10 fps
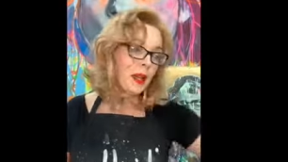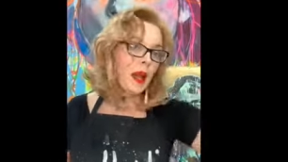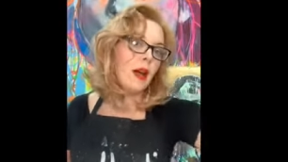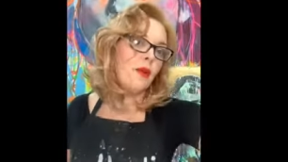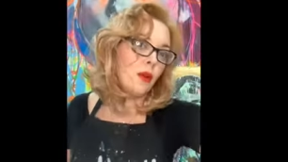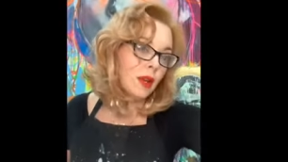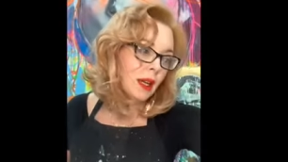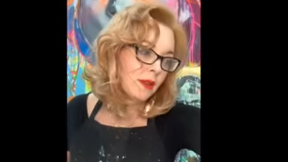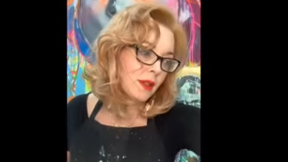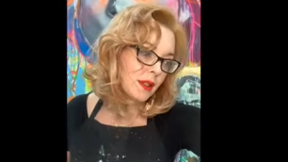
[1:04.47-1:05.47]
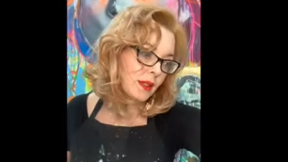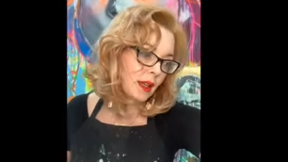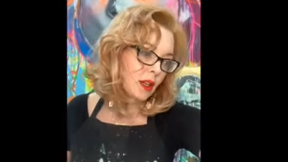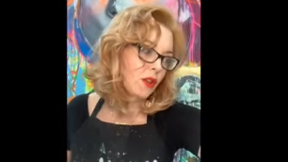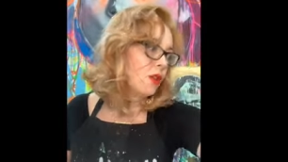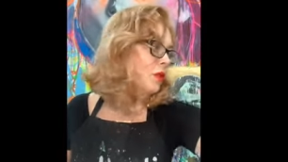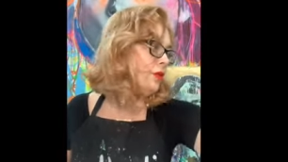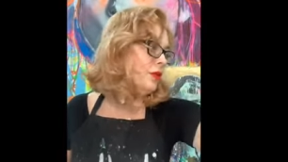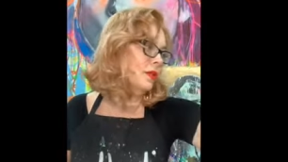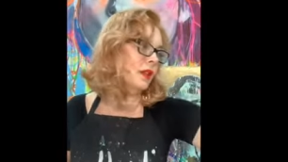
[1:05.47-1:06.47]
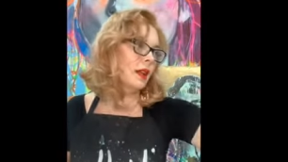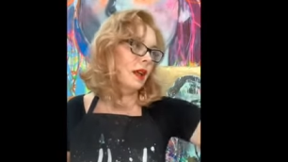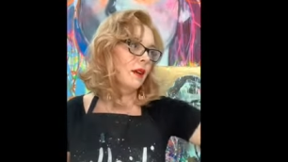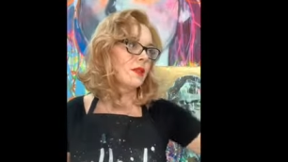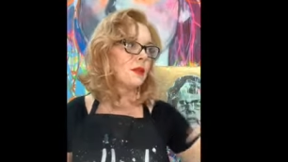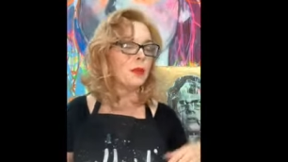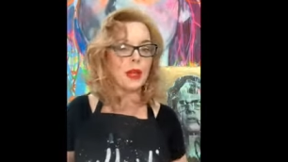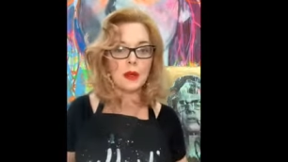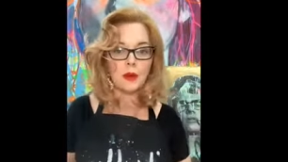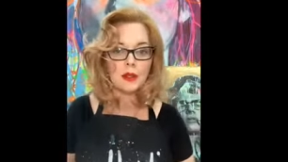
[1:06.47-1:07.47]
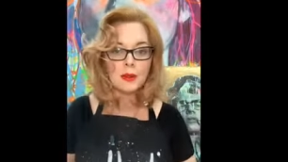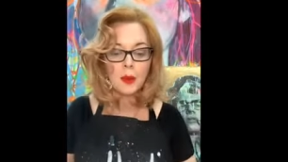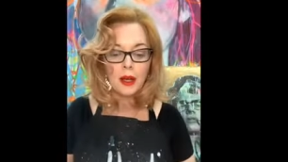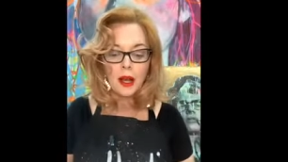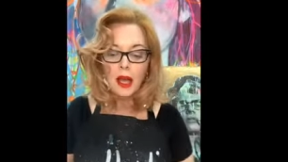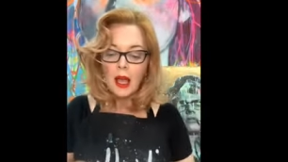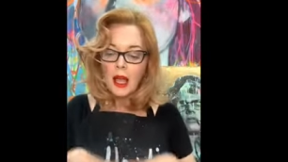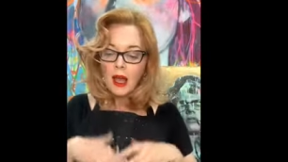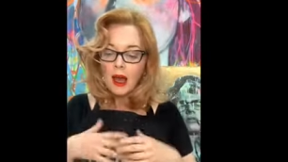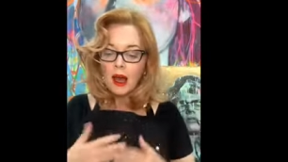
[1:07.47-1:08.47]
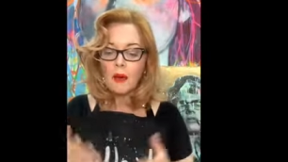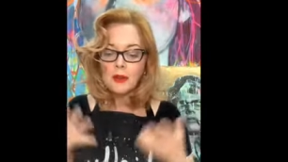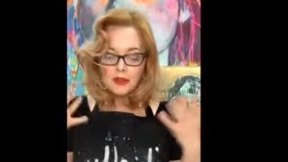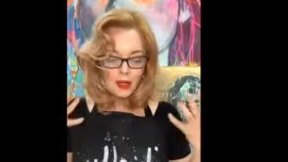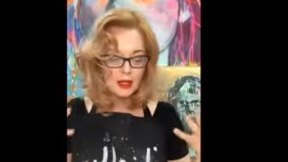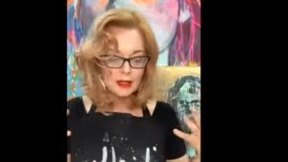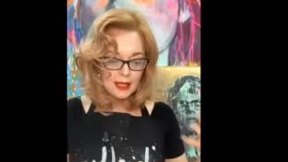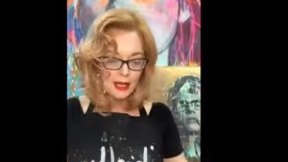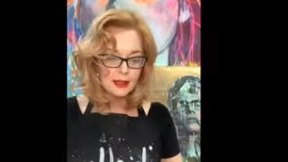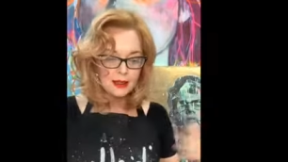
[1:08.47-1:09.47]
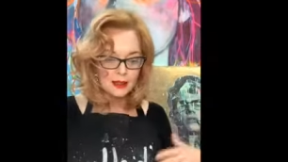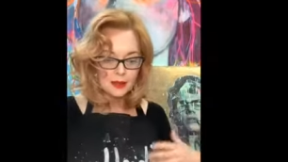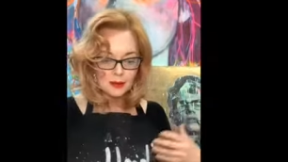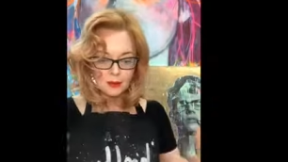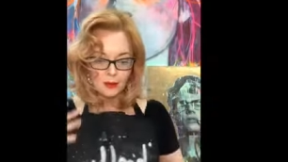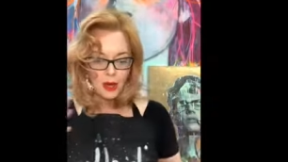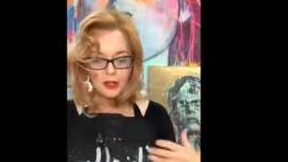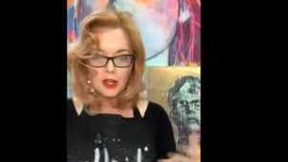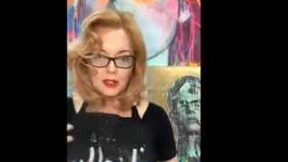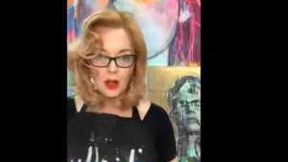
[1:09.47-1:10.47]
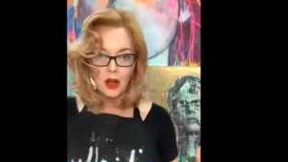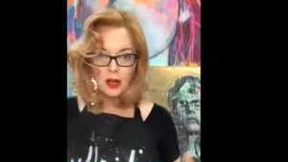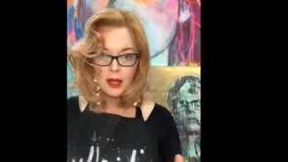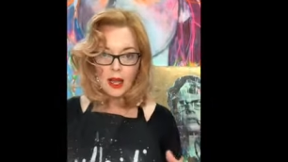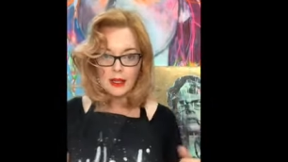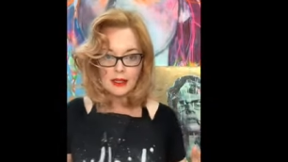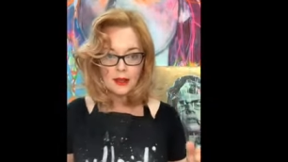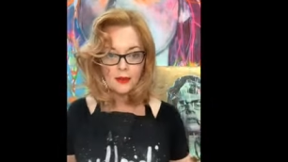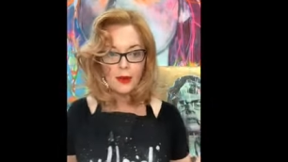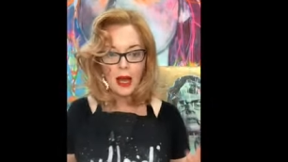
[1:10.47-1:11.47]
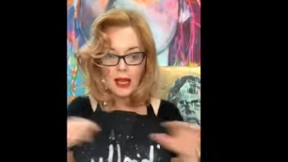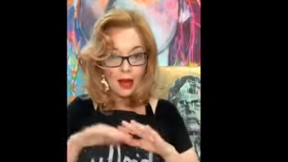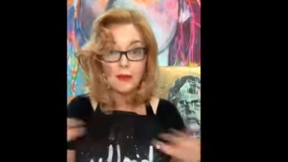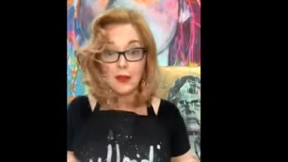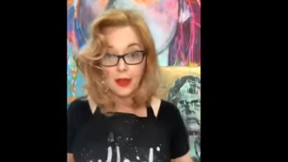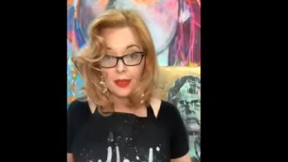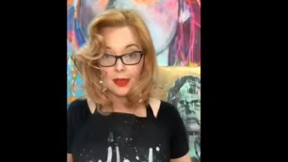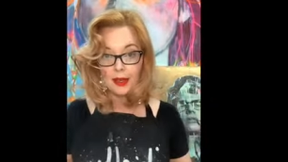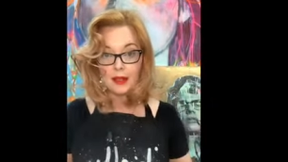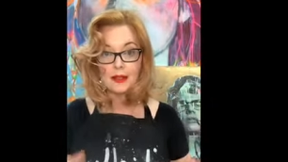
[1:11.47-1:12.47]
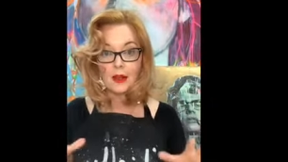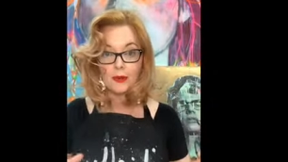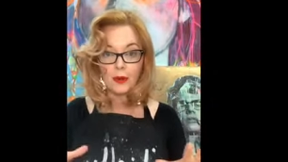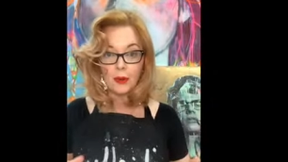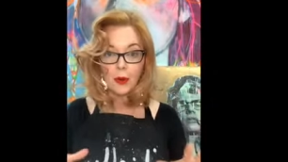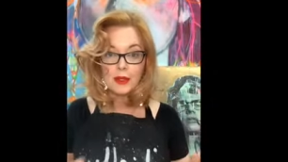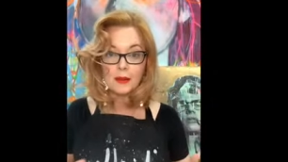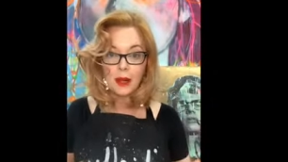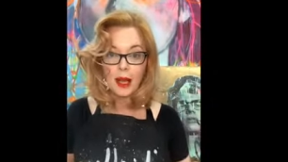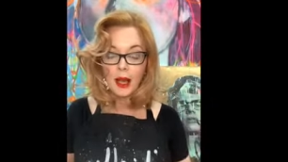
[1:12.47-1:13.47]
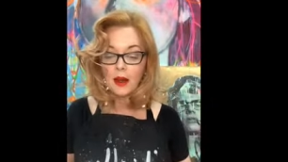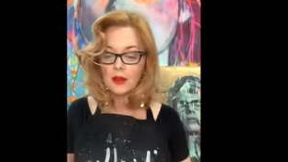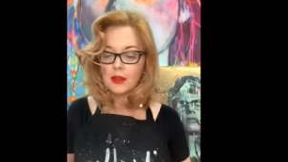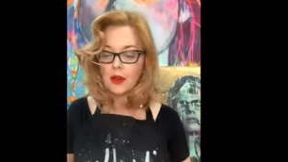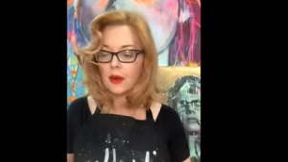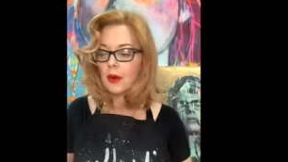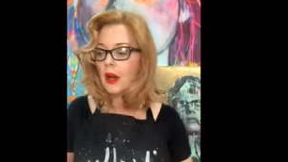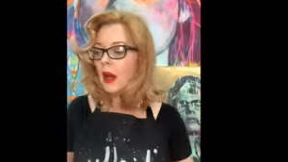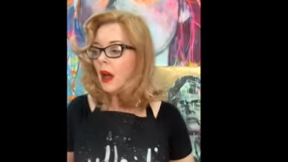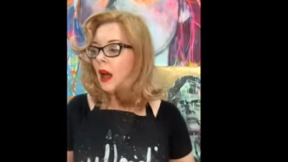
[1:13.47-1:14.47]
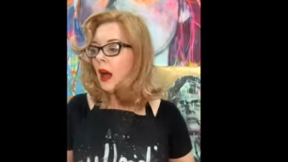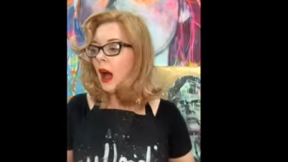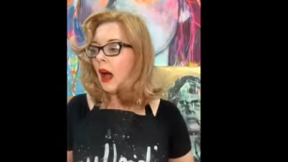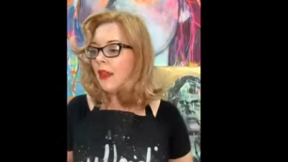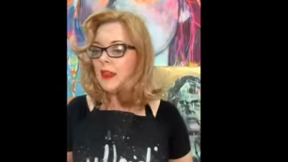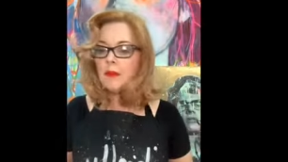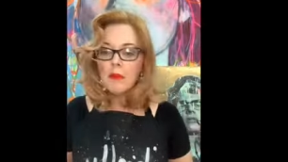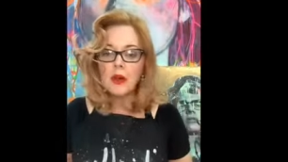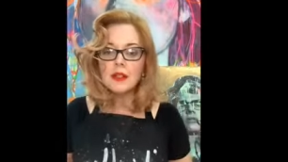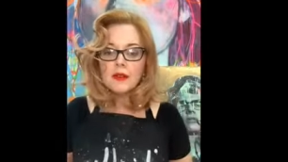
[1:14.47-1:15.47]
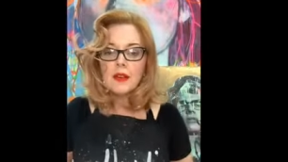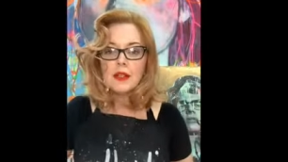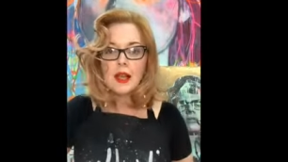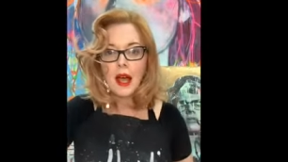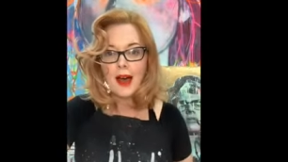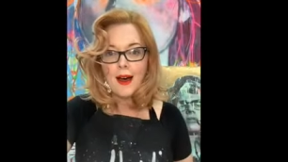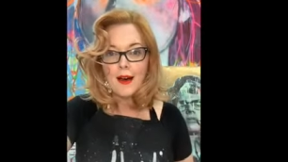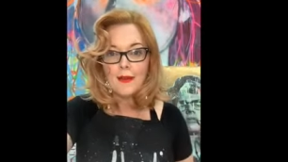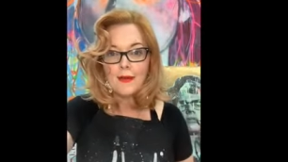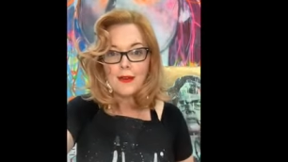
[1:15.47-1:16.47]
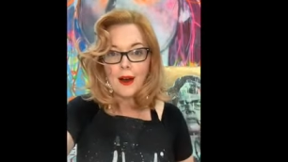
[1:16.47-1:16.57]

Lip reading: have old canvases I can use, and I have some blank ones, but I was trying to take this project on as if I have nothing except for what's in my house. So I think most of us have